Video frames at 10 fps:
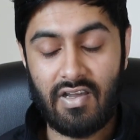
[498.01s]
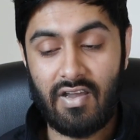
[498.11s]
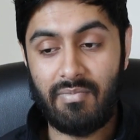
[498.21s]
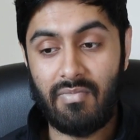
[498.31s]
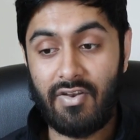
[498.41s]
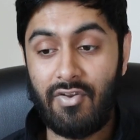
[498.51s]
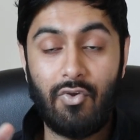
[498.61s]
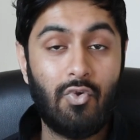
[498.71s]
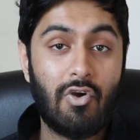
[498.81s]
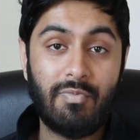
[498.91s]
I don't
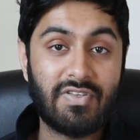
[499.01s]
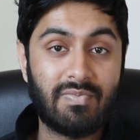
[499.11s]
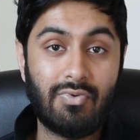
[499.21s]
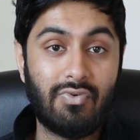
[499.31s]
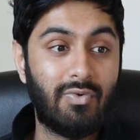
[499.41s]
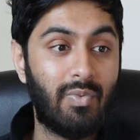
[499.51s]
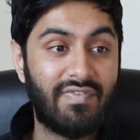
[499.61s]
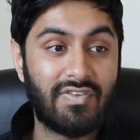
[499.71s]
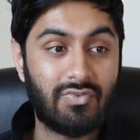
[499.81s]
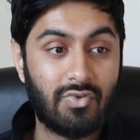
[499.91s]
know who I'll be supporting,
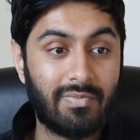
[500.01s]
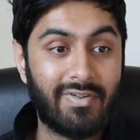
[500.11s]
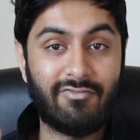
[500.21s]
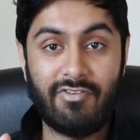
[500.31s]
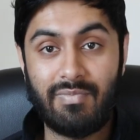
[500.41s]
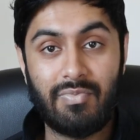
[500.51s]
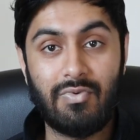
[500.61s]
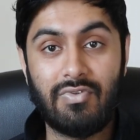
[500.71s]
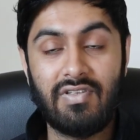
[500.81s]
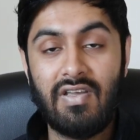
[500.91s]
whether it's Dortmund, Red
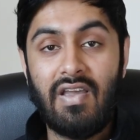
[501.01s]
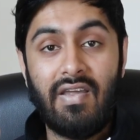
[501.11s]
Bulls.